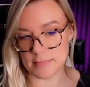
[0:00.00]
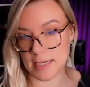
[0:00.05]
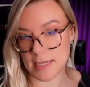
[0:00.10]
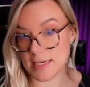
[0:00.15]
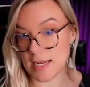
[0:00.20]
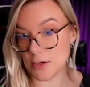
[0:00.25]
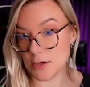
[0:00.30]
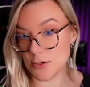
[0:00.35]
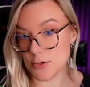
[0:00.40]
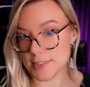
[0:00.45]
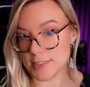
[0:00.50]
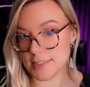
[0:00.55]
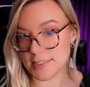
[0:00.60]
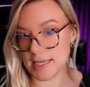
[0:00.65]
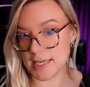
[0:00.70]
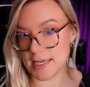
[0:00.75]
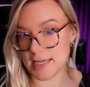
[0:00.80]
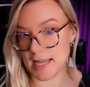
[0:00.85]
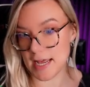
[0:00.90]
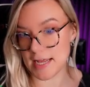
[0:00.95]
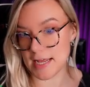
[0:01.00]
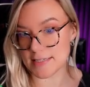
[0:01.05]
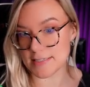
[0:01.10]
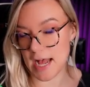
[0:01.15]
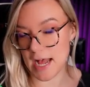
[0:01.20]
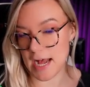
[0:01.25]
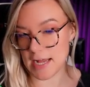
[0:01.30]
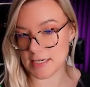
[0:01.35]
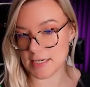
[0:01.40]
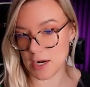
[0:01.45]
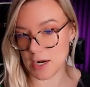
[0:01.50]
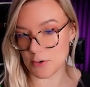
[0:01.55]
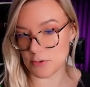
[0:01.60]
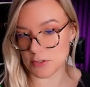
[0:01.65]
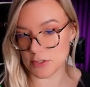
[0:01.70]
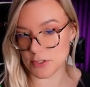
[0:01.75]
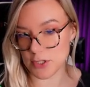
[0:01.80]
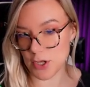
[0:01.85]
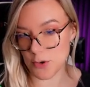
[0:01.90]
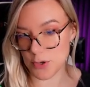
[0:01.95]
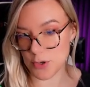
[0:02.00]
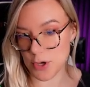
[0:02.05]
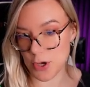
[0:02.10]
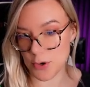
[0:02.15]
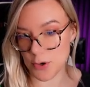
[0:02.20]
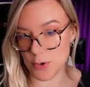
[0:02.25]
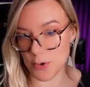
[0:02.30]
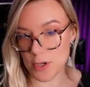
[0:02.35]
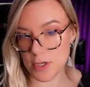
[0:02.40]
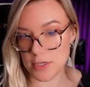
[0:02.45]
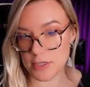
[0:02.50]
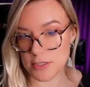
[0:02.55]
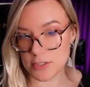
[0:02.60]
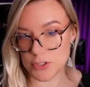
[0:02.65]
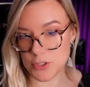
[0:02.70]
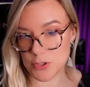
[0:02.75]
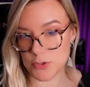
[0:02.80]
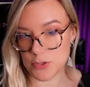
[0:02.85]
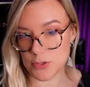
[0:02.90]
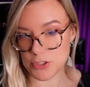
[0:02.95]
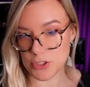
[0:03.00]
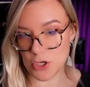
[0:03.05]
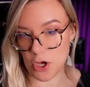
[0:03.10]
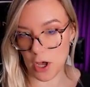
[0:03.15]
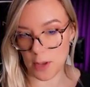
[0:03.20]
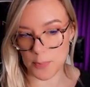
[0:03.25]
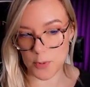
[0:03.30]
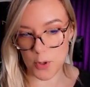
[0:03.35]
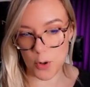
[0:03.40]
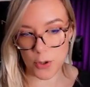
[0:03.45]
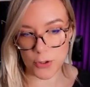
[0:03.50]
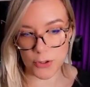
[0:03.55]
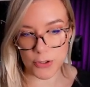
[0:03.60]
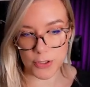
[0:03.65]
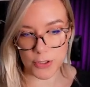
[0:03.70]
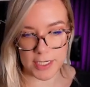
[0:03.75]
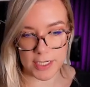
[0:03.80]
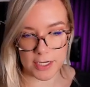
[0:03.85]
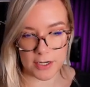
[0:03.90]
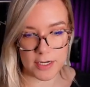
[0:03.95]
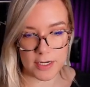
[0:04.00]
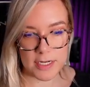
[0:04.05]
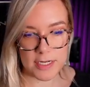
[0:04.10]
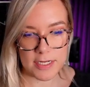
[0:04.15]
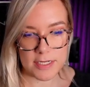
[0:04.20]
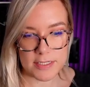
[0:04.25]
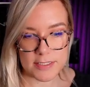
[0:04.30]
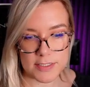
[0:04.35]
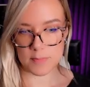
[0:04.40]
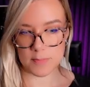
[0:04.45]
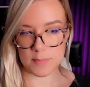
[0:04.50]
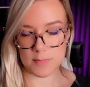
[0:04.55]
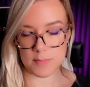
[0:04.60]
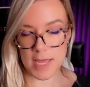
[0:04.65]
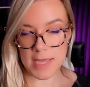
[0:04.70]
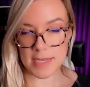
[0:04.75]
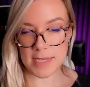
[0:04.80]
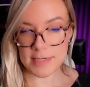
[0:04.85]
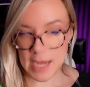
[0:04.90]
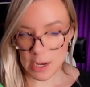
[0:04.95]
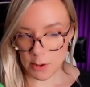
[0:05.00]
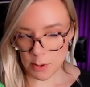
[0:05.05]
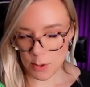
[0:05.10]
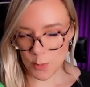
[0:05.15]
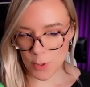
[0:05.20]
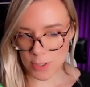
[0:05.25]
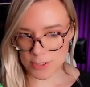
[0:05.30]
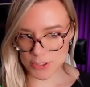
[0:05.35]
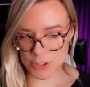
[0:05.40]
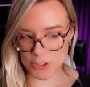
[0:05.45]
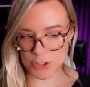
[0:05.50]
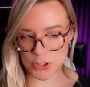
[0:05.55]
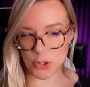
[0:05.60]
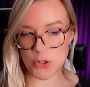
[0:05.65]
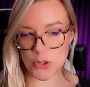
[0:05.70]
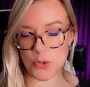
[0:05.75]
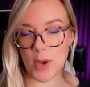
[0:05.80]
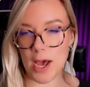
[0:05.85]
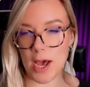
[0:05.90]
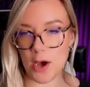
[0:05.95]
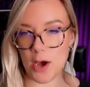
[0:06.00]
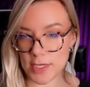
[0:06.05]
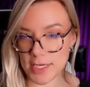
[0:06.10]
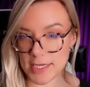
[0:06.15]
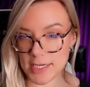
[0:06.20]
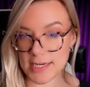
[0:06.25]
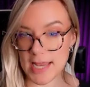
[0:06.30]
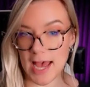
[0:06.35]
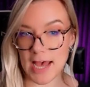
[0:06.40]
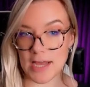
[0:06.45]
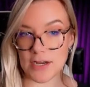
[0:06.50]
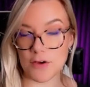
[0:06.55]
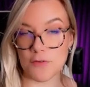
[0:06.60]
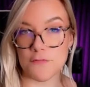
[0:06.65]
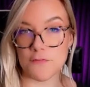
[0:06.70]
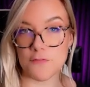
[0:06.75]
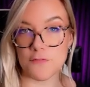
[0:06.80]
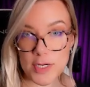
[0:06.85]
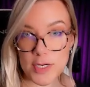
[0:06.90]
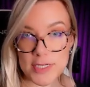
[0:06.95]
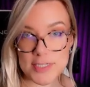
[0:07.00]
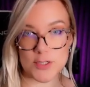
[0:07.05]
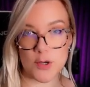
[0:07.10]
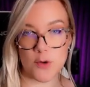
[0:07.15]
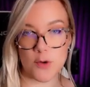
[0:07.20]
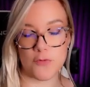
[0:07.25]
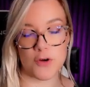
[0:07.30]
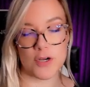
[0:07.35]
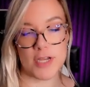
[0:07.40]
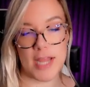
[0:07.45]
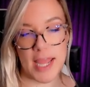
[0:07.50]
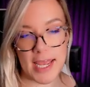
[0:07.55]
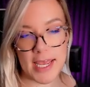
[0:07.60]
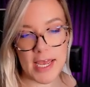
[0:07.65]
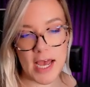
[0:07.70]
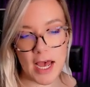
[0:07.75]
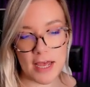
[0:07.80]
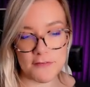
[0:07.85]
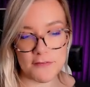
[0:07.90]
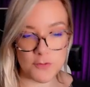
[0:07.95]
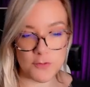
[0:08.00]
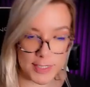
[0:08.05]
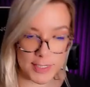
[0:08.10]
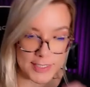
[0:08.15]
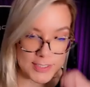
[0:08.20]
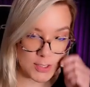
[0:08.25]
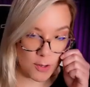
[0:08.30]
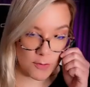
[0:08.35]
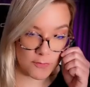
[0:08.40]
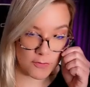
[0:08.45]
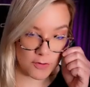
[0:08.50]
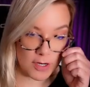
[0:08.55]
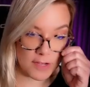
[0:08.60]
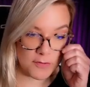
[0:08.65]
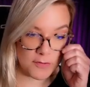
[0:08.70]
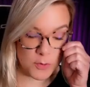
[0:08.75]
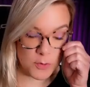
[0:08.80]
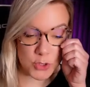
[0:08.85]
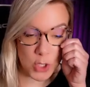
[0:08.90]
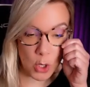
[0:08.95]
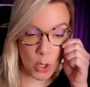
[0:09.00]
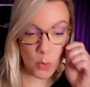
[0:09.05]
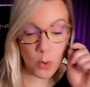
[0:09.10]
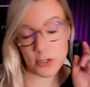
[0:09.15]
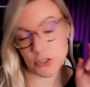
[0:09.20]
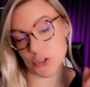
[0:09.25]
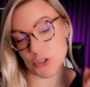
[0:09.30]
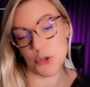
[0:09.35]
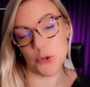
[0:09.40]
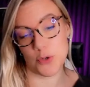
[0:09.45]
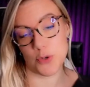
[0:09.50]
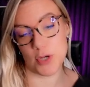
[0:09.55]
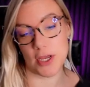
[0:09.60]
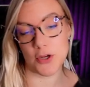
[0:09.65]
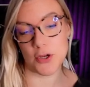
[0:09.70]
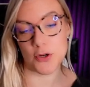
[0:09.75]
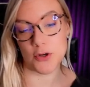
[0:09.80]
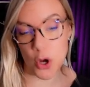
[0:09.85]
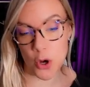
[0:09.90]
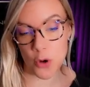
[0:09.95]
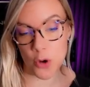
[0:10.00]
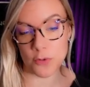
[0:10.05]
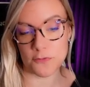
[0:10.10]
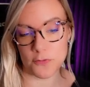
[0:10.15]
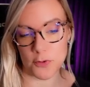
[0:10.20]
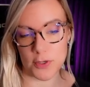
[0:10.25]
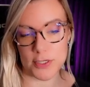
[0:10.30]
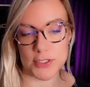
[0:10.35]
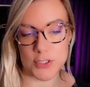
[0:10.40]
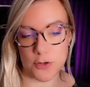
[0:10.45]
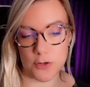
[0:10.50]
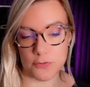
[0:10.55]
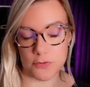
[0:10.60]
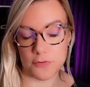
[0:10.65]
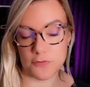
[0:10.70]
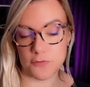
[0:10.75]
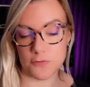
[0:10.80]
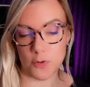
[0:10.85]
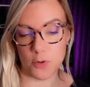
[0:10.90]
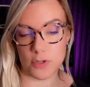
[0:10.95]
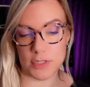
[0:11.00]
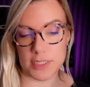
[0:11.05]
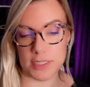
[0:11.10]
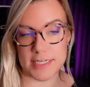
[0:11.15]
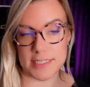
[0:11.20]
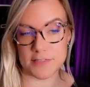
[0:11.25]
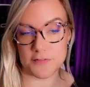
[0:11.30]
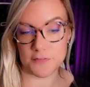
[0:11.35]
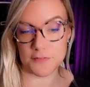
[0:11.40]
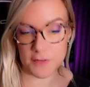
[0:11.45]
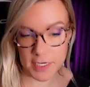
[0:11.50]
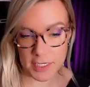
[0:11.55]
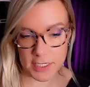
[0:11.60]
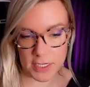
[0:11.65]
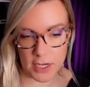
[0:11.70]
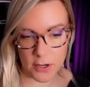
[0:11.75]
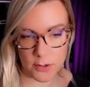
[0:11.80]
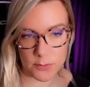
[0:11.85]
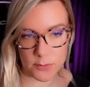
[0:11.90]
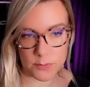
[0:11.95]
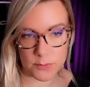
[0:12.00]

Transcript: And now you can see it has added our logo to the top corner here. And now I want to show you how we can add a voiceover, an AI voiceover, if you don't want to create your own voiceover for this video.